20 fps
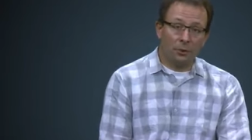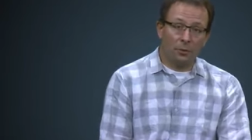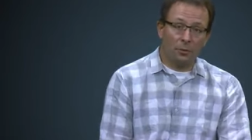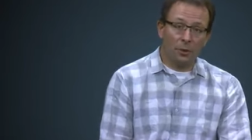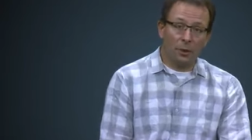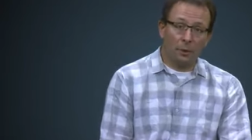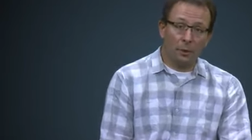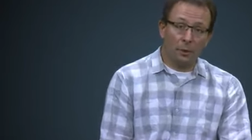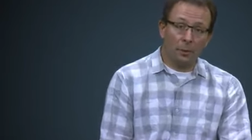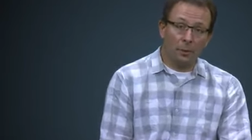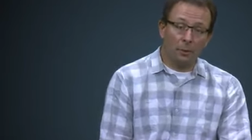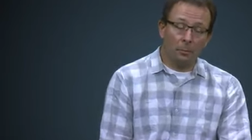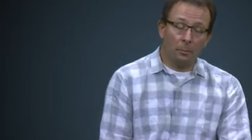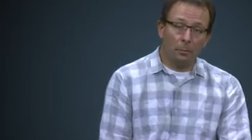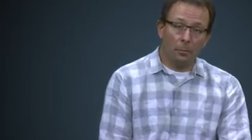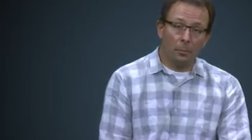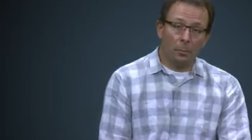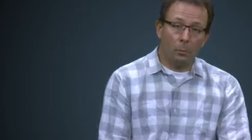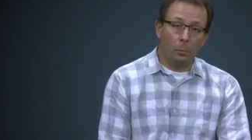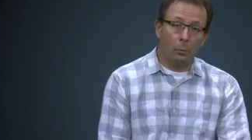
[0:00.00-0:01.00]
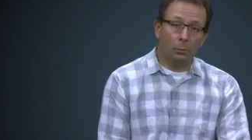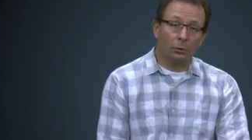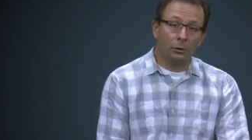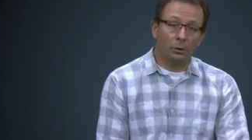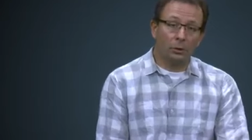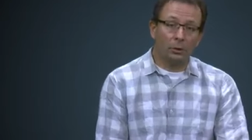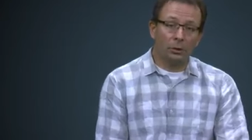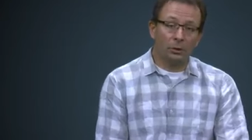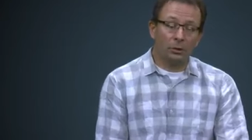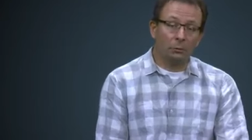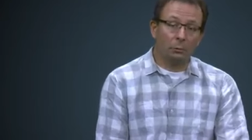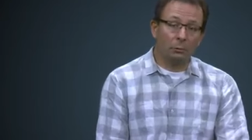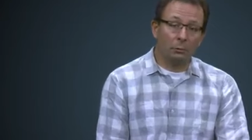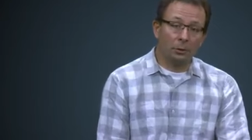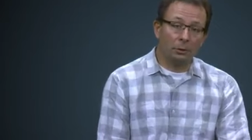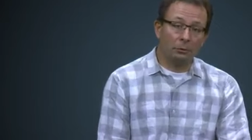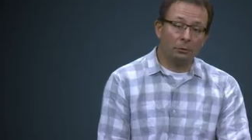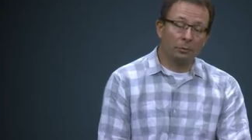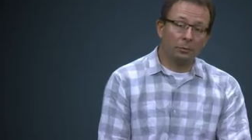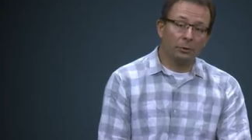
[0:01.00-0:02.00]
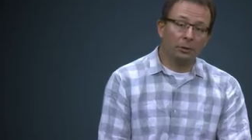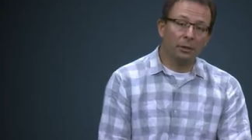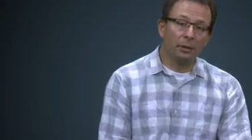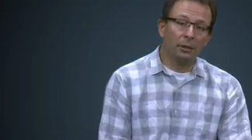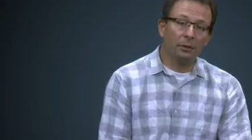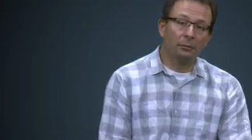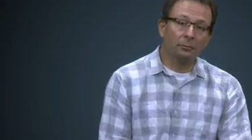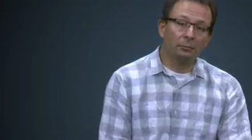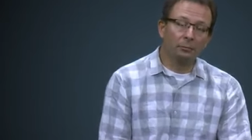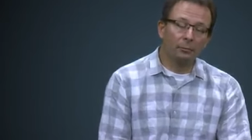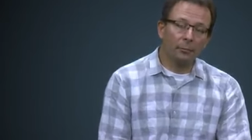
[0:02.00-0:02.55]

their water costs will be driven down.